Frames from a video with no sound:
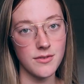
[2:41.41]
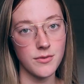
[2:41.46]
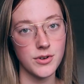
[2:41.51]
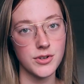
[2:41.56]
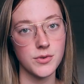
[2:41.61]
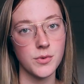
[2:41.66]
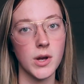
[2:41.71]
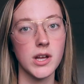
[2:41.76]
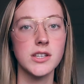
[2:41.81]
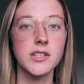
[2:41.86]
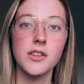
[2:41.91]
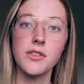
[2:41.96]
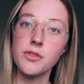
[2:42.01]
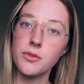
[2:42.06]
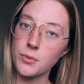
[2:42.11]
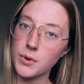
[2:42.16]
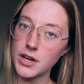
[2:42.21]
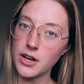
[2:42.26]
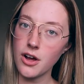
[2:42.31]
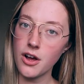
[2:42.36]
which was
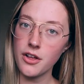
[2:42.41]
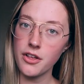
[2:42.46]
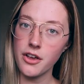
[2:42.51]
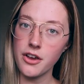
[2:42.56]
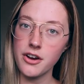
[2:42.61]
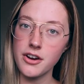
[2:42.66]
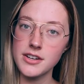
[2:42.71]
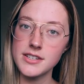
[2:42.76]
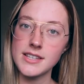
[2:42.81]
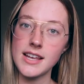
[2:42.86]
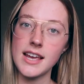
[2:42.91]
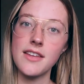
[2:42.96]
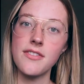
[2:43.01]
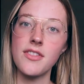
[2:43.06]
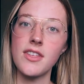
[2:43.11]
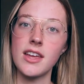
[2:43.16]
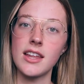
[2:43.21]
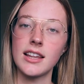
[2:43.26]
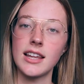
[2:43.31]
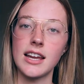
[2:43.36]
$3,
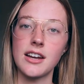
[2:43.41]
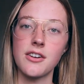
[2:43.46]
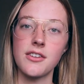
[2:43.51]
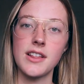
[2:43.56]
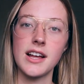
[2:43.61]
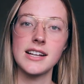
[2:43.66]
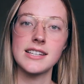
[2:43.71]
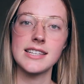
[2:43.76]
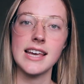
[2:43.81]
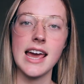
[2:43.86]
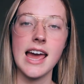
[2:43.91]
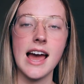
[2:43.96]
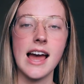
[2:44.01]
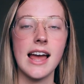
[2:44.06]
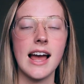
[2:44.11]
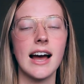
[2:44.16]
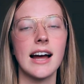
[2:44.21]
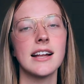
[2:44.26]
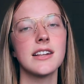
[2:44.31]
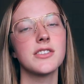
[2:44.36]
and then later that day, I
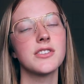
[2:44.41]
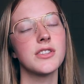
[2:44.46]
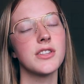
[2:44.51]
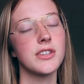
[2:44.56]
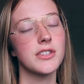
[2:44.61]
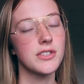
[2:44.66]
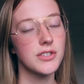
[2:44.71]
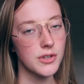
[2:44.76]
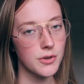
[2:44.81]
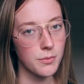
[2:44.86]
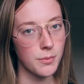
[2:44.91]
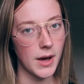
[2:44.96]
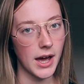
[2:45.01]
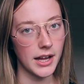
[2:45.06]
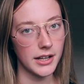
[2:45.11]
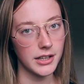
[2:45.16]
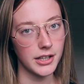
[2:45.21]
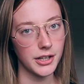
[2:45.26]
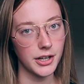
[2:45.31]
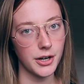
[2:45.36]
had the Soup
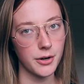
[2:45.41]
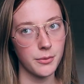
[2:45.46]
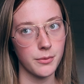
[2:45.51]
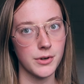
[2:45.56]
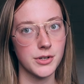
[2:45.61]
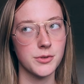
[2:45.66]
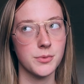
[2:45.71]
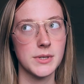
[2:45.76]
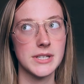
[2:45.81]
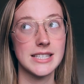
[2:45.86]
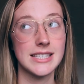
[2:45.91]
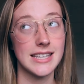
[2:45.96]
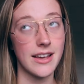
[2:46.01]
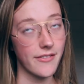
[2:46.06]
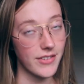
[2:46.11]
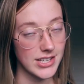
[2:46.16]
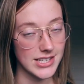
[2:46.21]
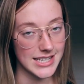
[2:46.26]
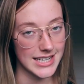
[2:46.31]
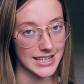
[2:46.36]
Peddler, which was
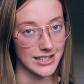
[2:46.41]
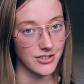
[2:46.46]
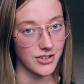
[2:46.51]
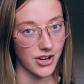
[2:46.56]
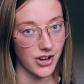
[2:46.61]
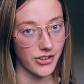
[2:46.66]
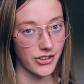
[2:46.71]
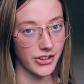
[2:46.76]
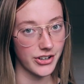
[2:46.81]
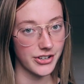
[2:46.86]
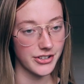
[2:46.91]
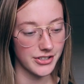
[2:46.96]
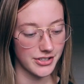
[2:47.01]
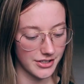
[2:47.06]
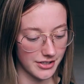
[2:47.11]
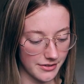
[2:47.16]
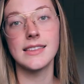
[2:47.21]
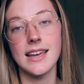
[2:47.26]
$17.